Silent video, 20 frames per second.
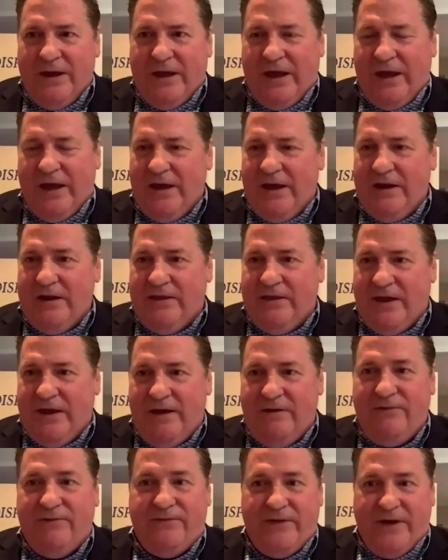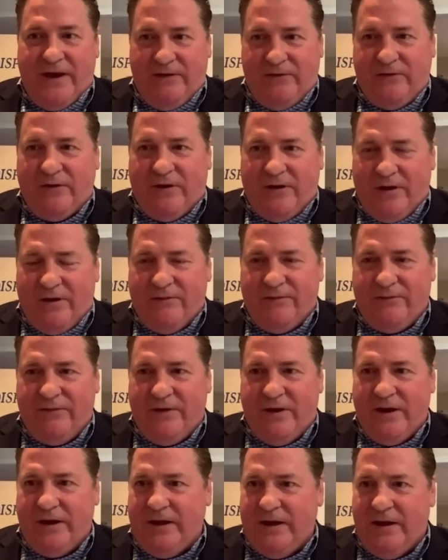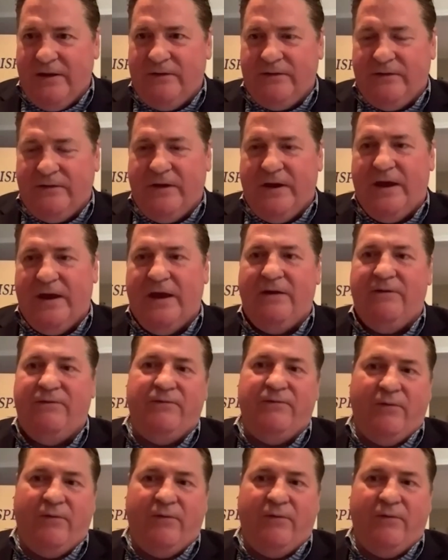and they face off against a